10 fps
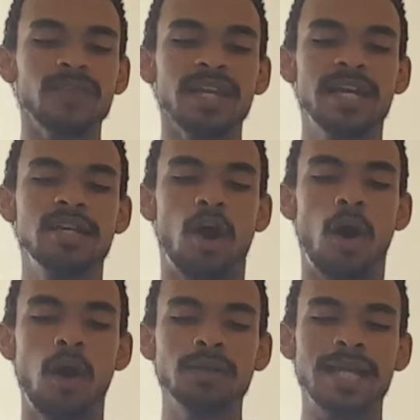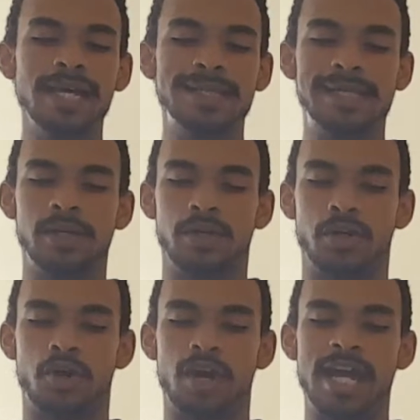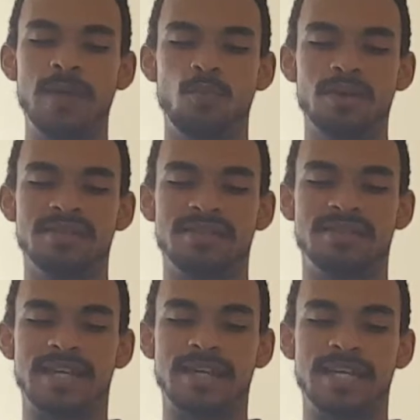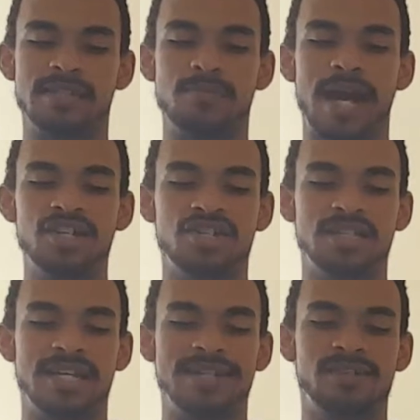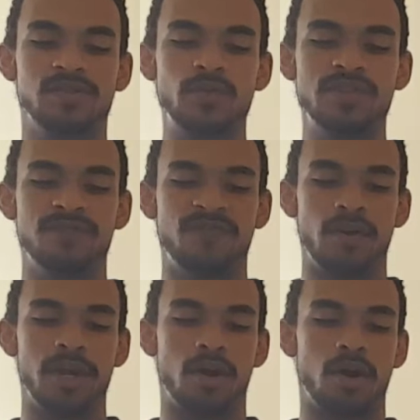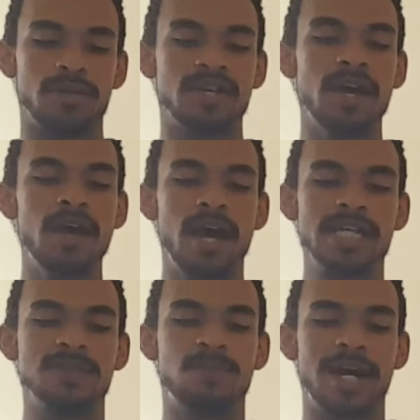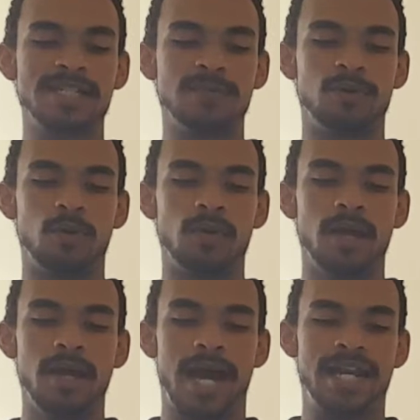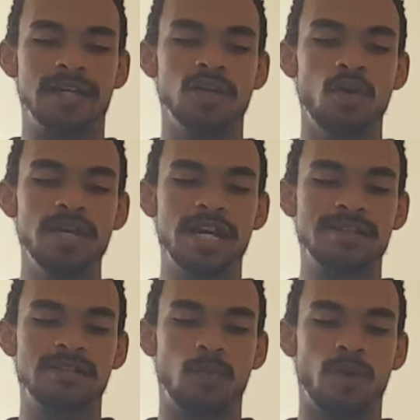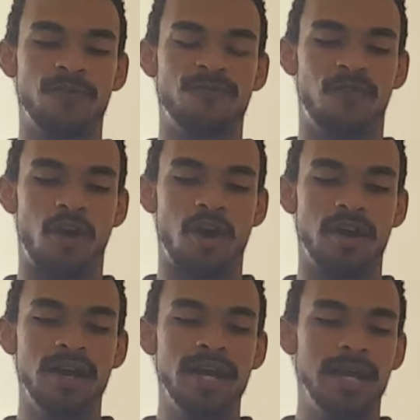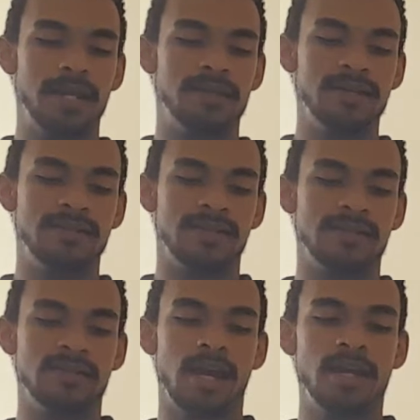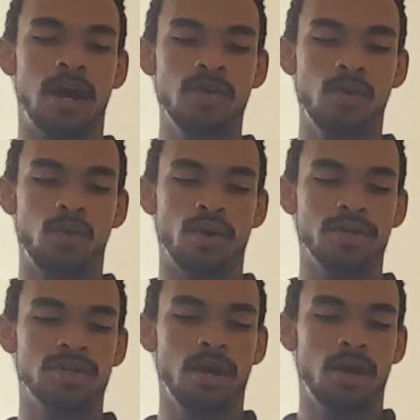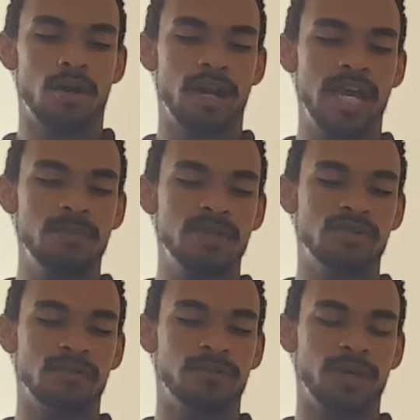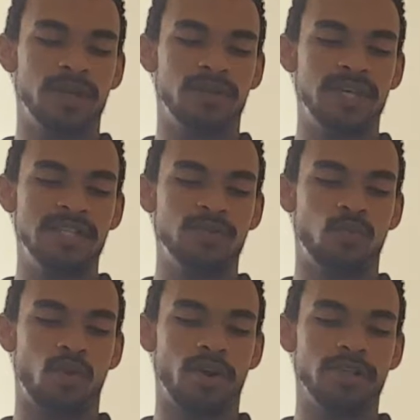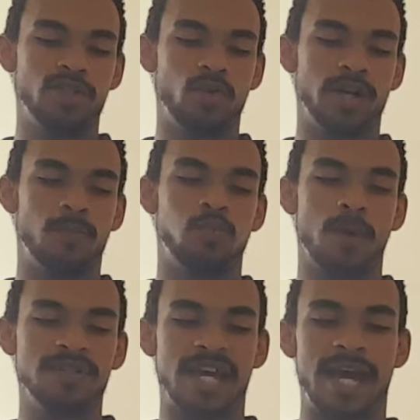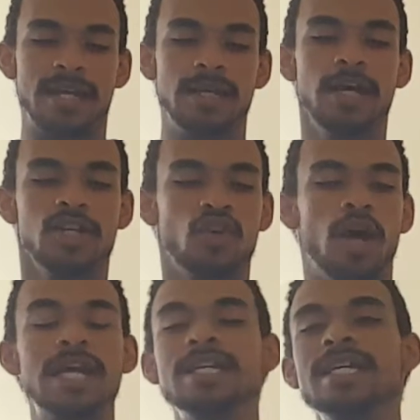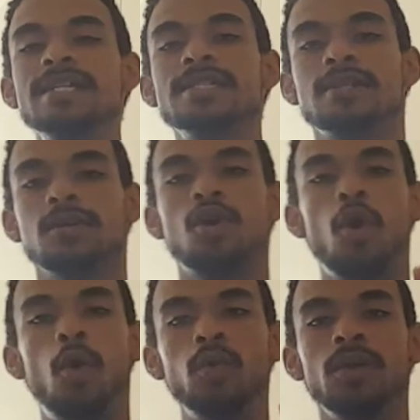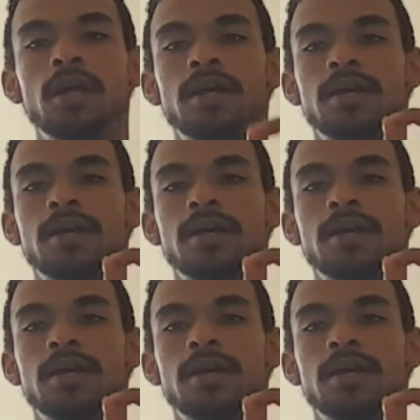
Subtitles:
In all likelihood, her aim was to send His Majesty as close to Fairyheart as possible and Agnolia somewhere far in the distance. In other words, her aim is to bring this war to an abrupt end. So Eileen's goal,